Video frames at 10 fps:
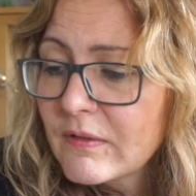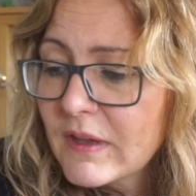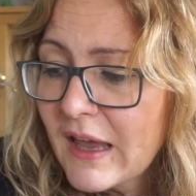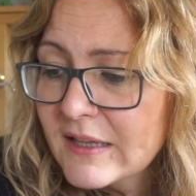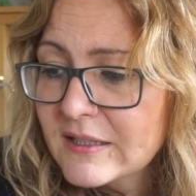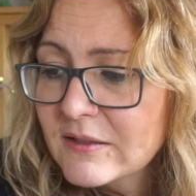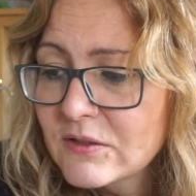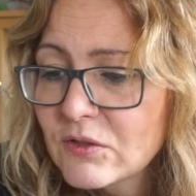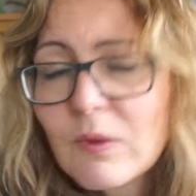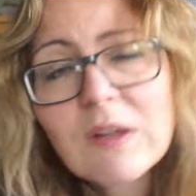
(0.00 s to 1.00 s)
yes,
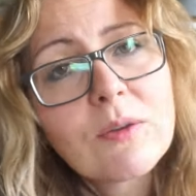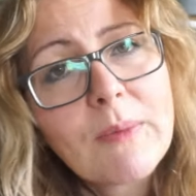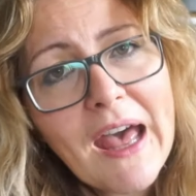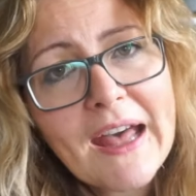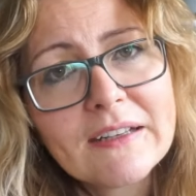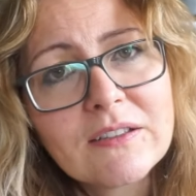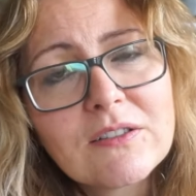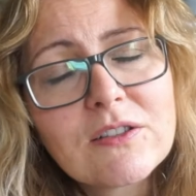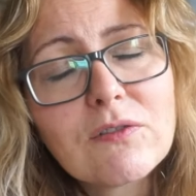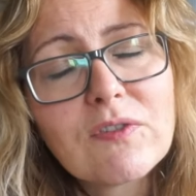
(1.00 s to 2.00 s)
so welcome Anne,
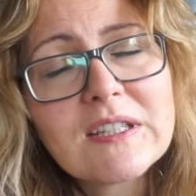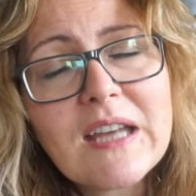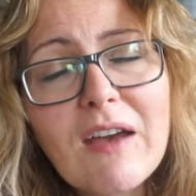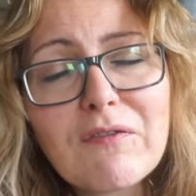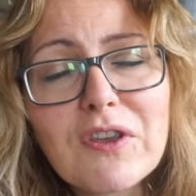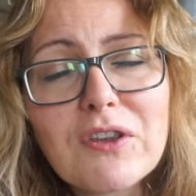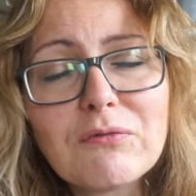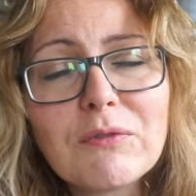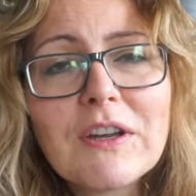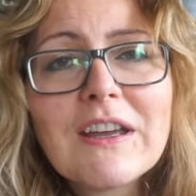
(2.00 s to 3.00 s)
it's lovely to have
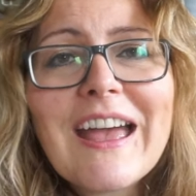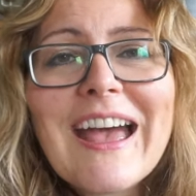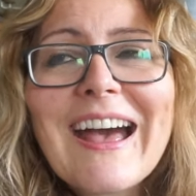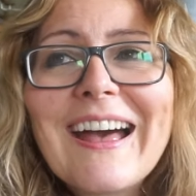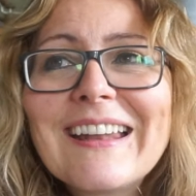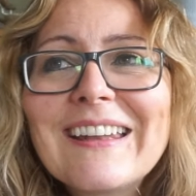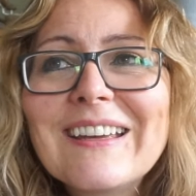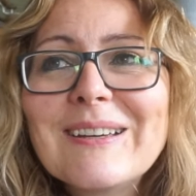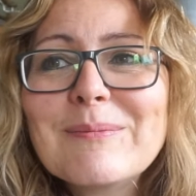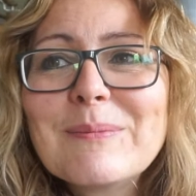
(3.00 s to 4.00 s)
you, and
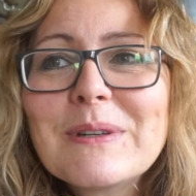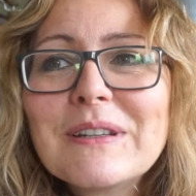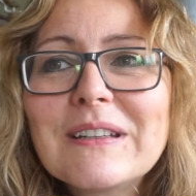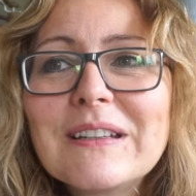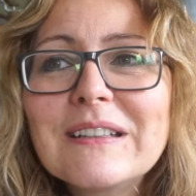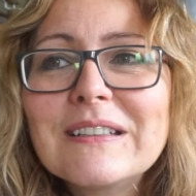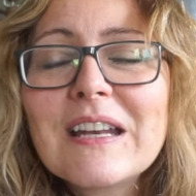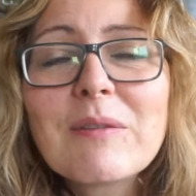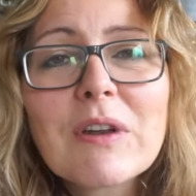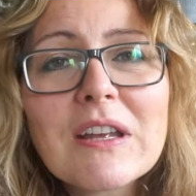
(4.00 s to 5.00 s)
um, and
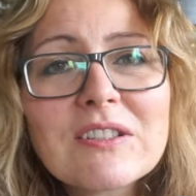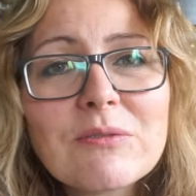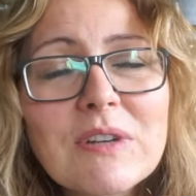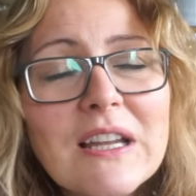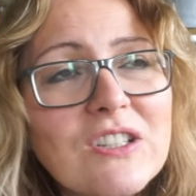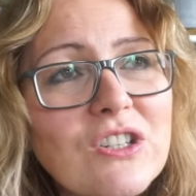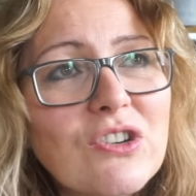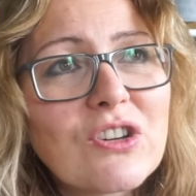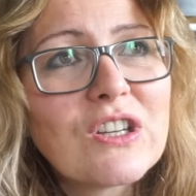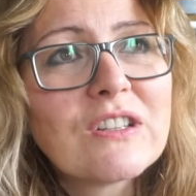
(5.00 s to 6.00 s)
anyone else who would like to
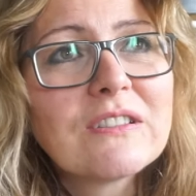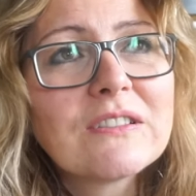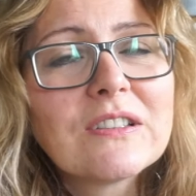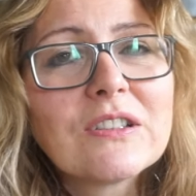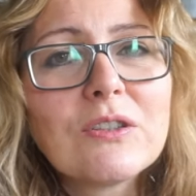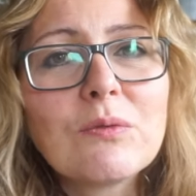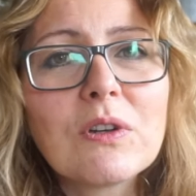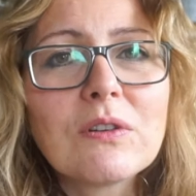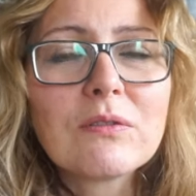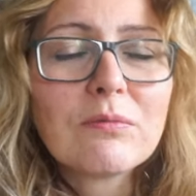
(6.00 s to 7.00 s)
join, you
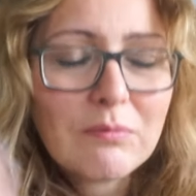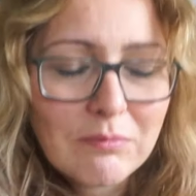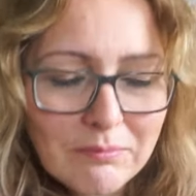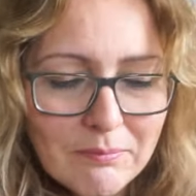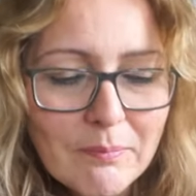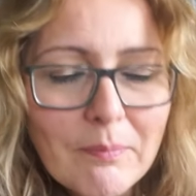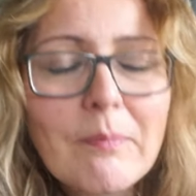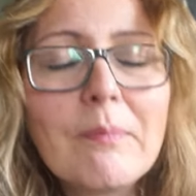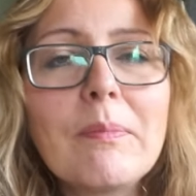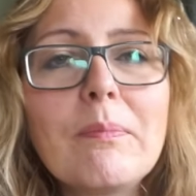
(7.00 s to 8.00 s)
will
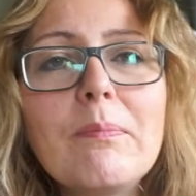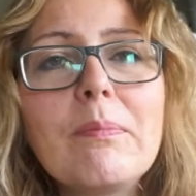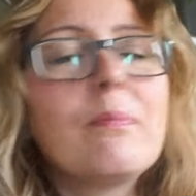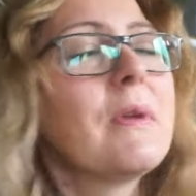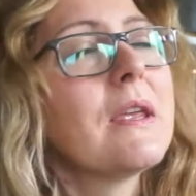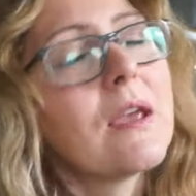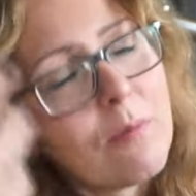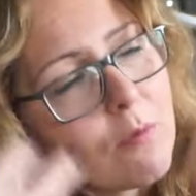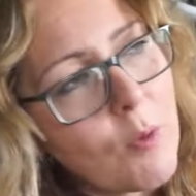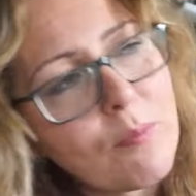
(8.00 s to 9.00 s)
be
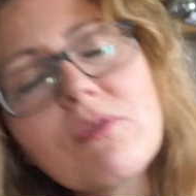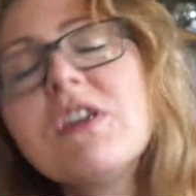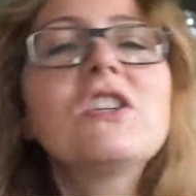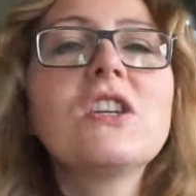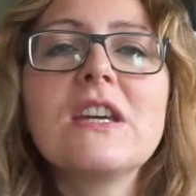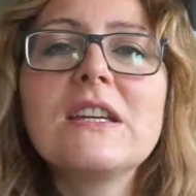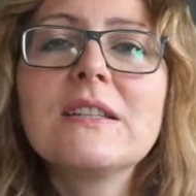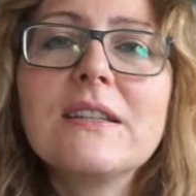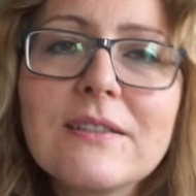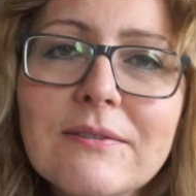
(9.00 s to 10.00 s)

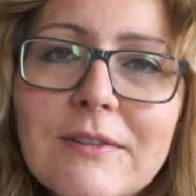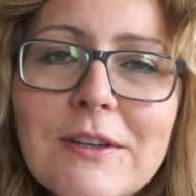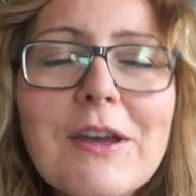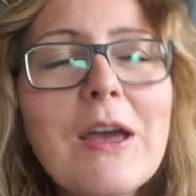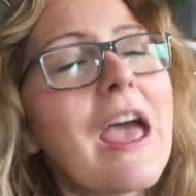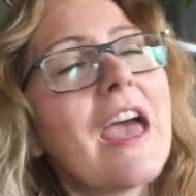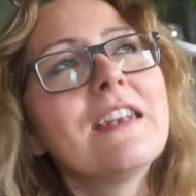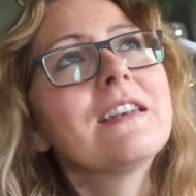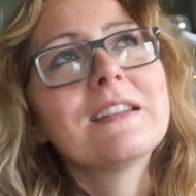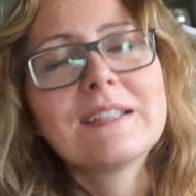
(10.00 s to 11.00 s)
appreciated
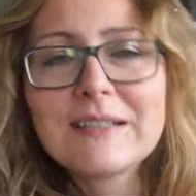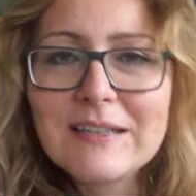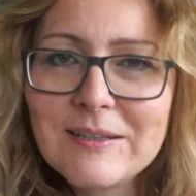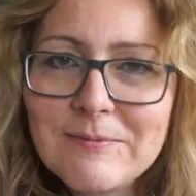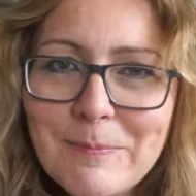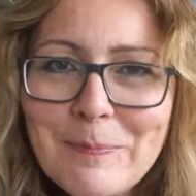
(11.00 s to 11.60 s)
endlessly.